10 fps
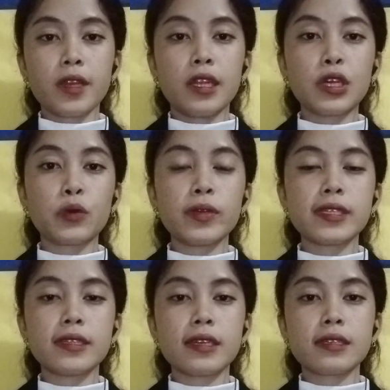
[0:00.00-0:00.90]

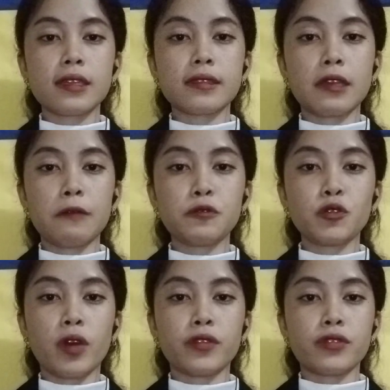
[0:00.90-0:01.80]
linguistics attempt
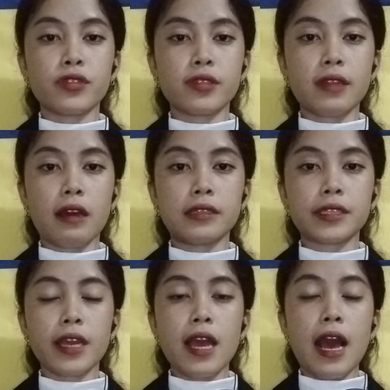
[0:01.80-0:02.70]
to understand